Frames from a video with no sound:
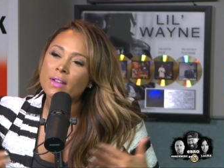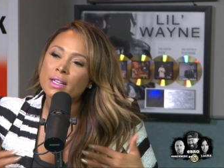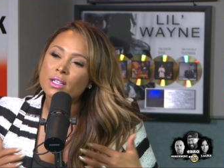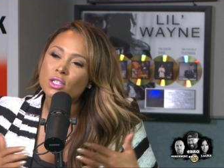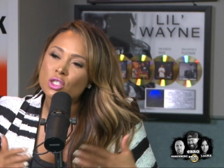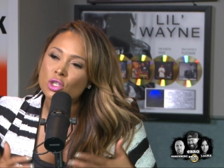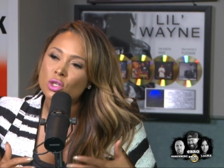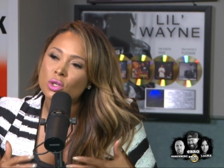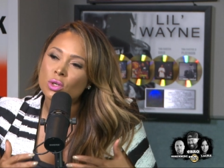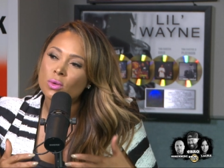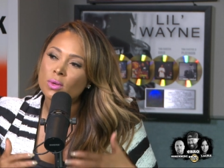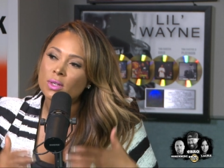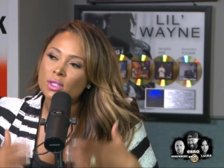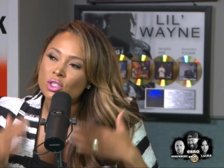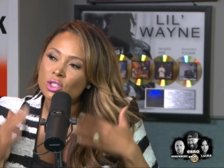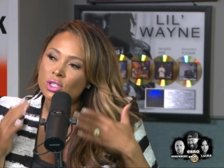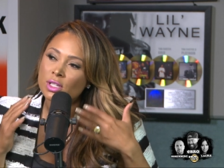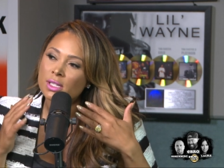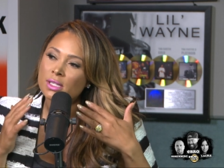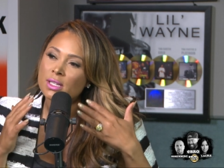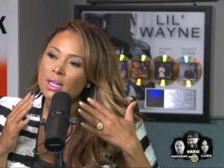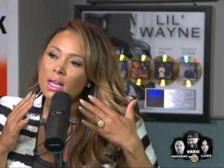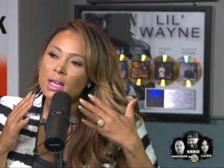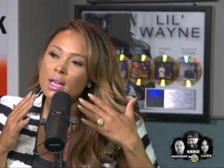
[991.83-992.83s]
it too is
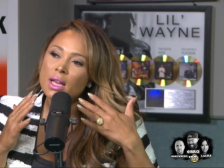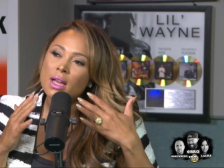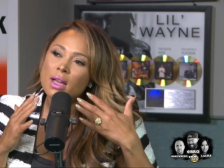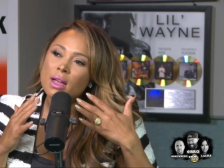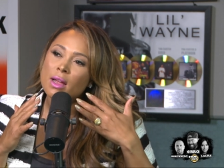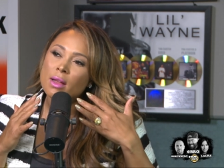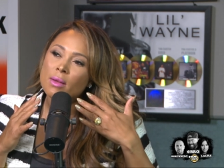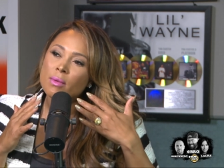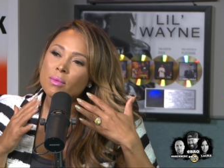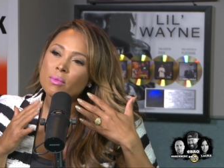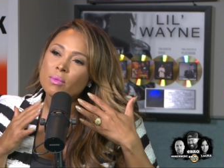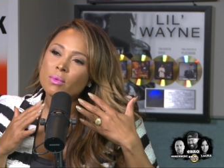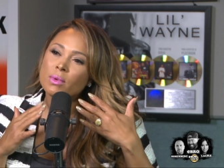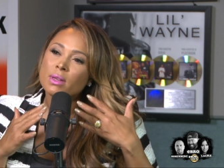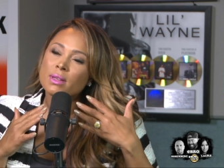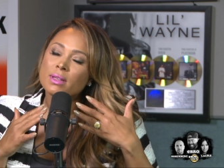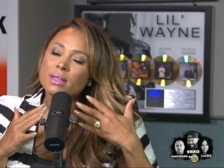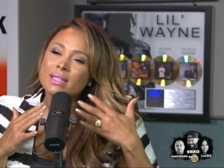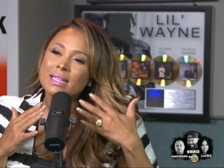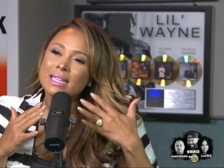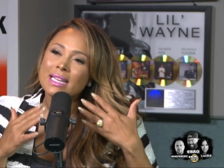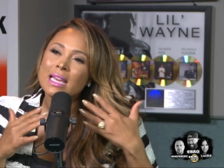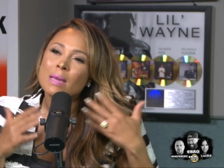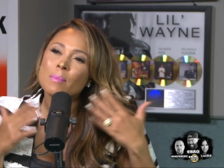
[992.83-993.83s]
just
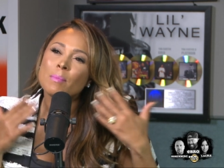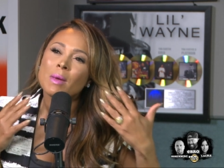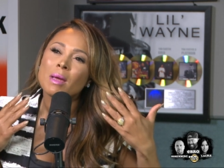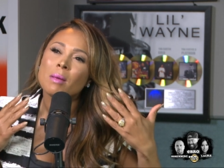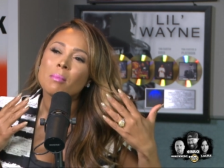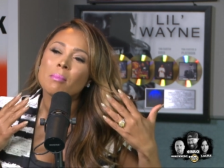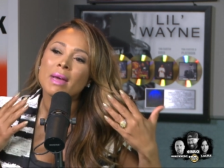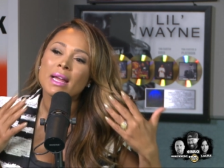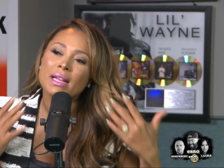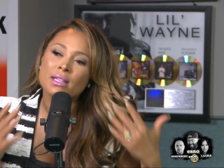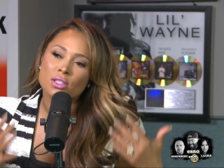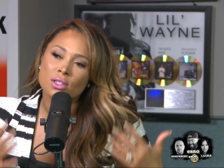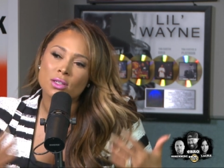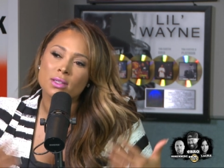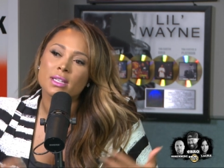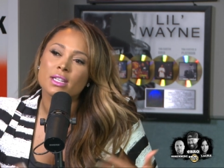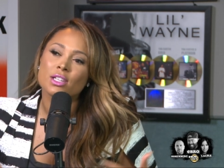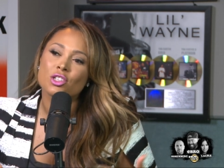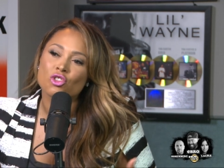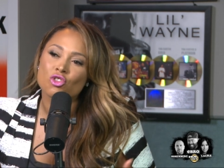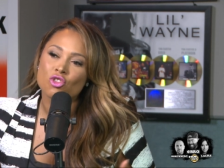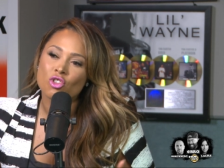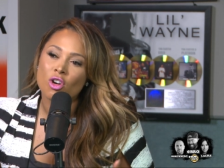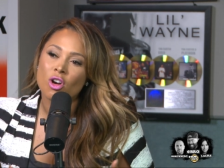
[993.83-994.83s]
keeping
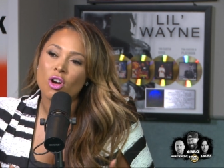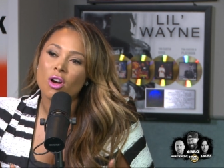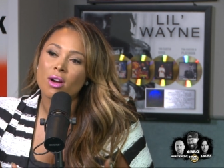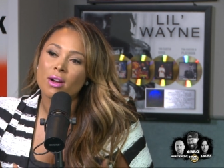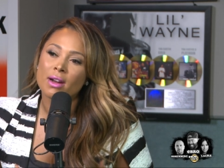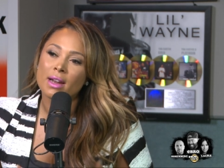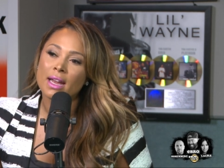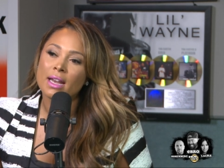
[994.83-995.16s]
mentally strong.